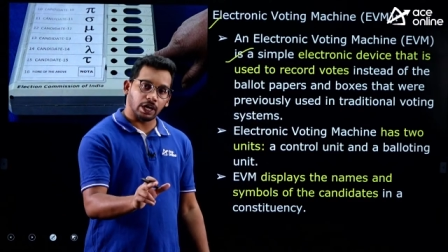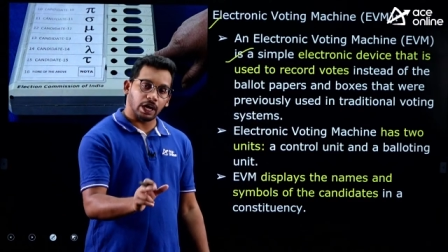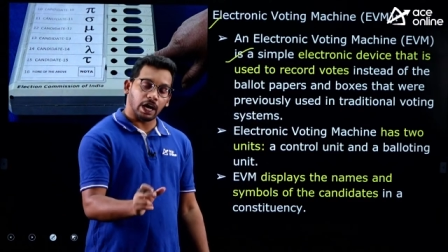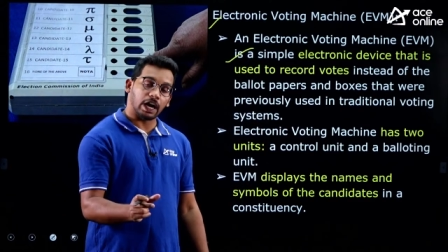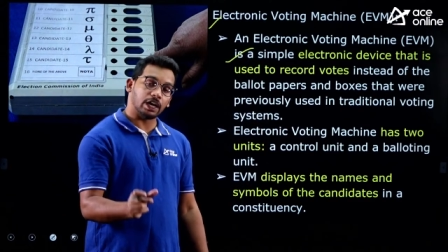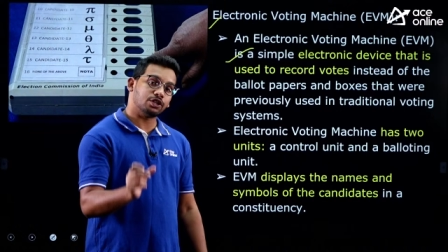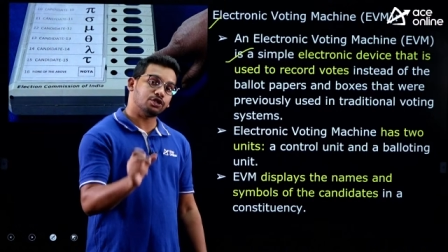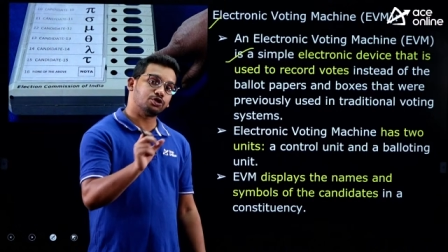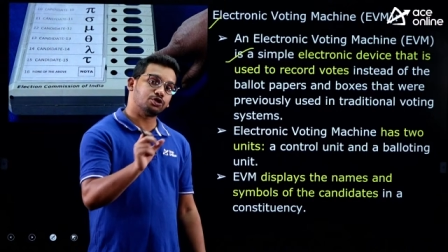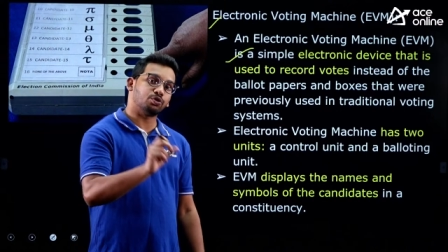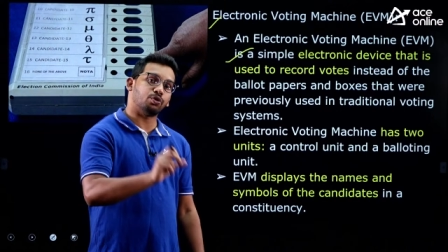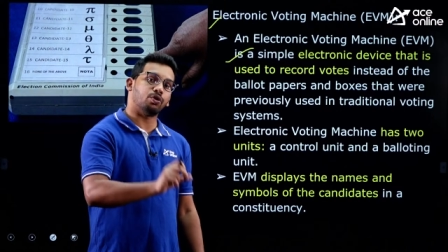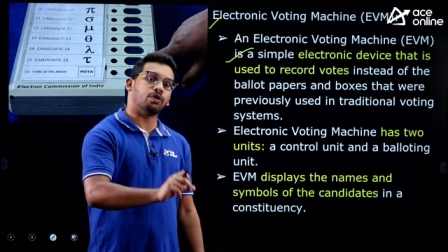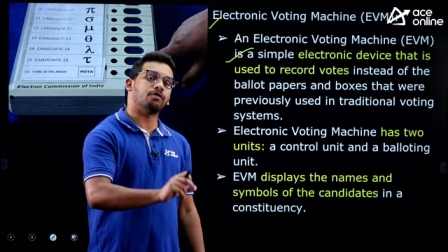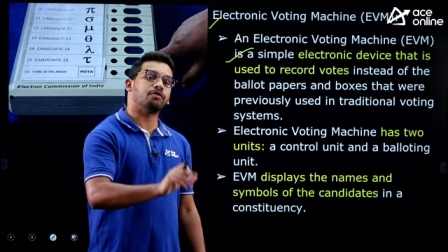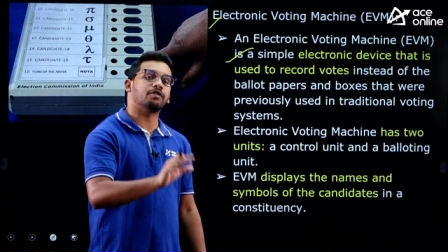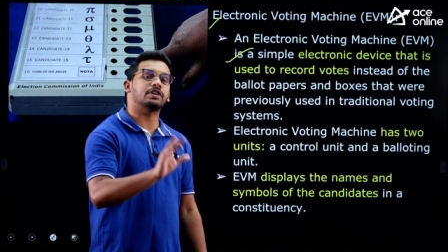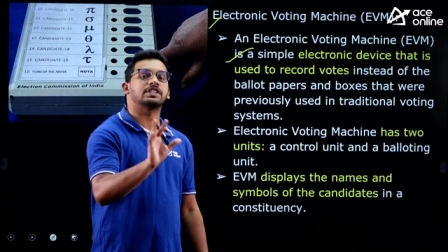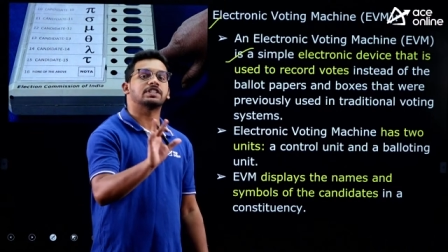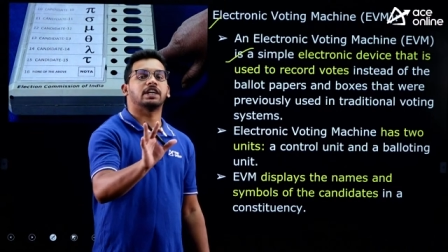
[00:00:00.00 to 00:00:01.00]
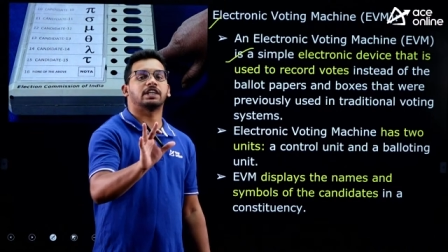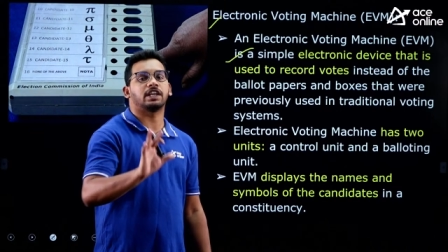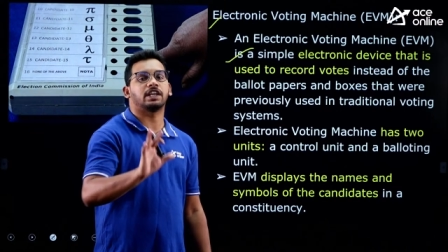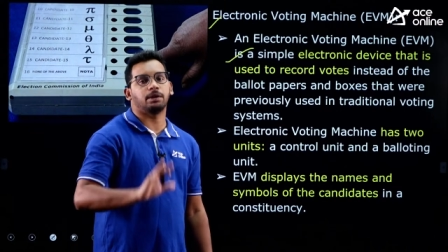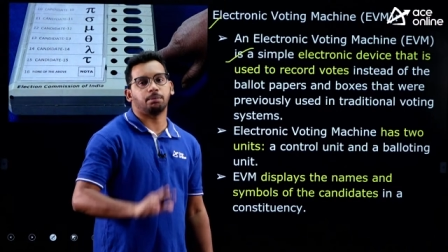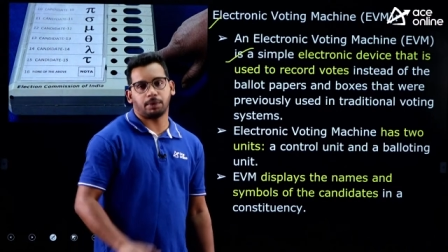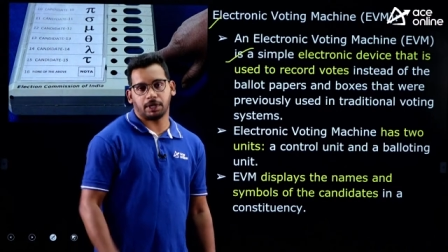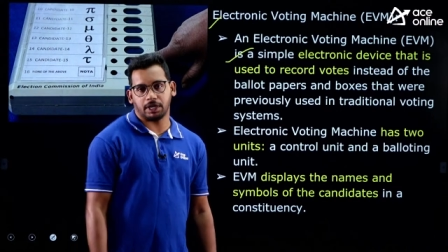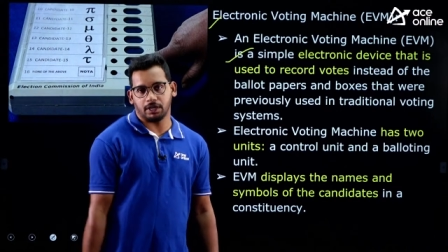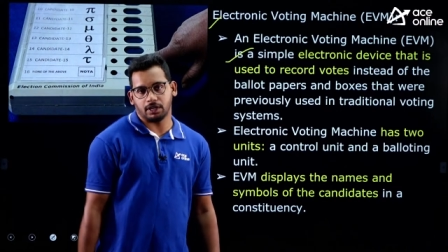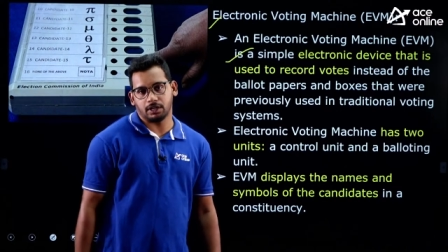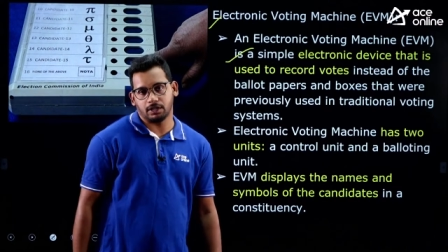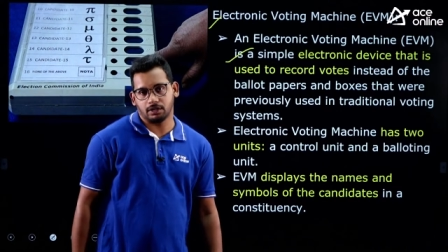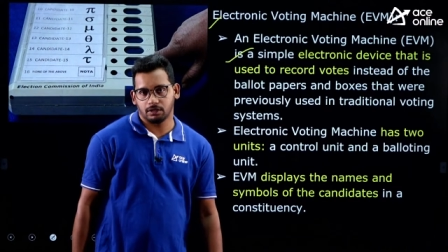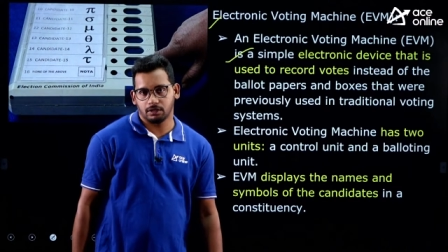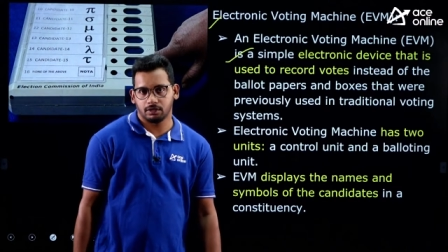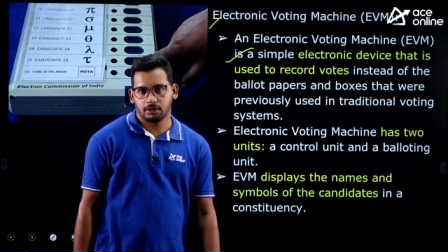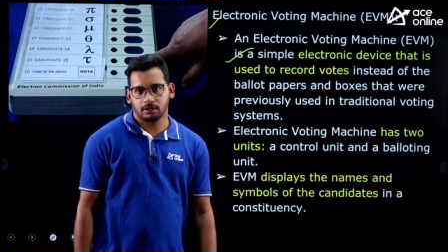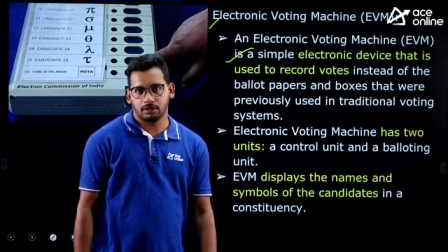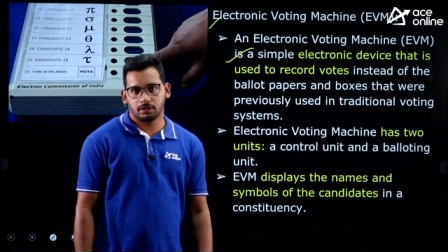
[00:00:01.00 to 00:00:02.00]
and store for certain period,
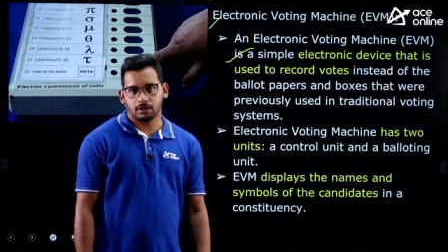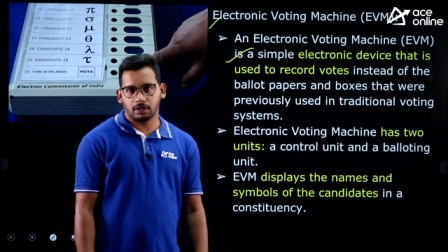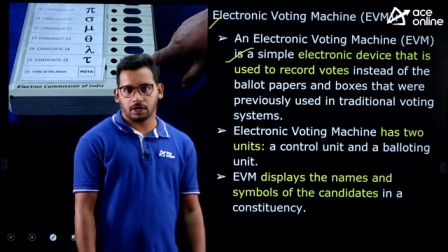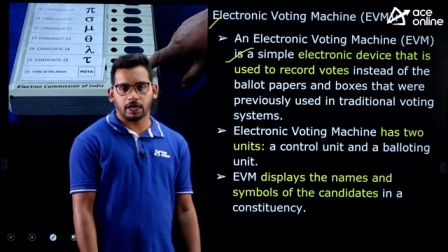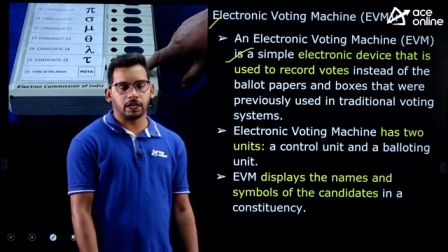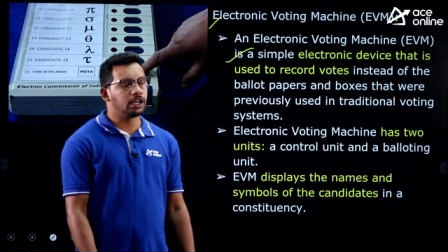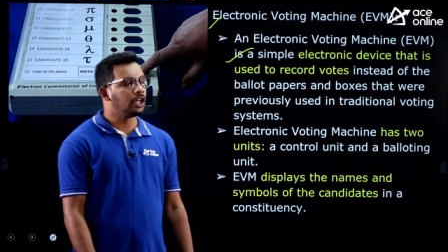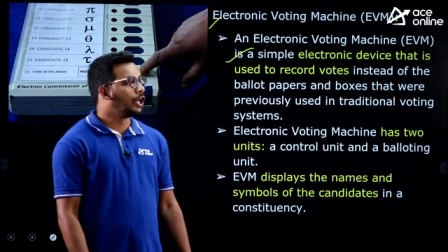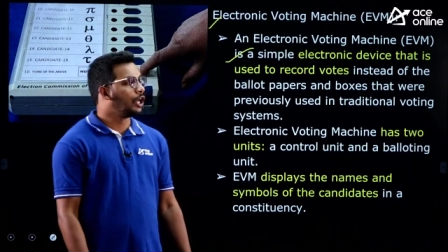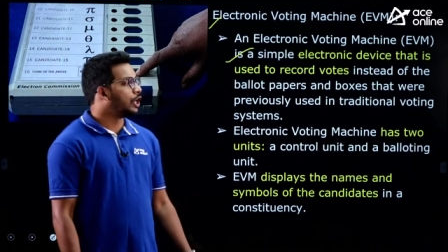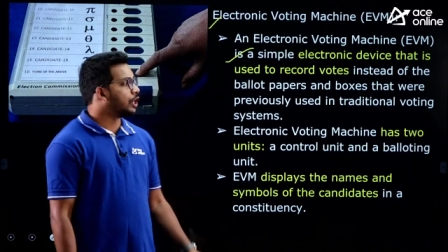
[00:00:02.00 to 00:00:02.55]
right.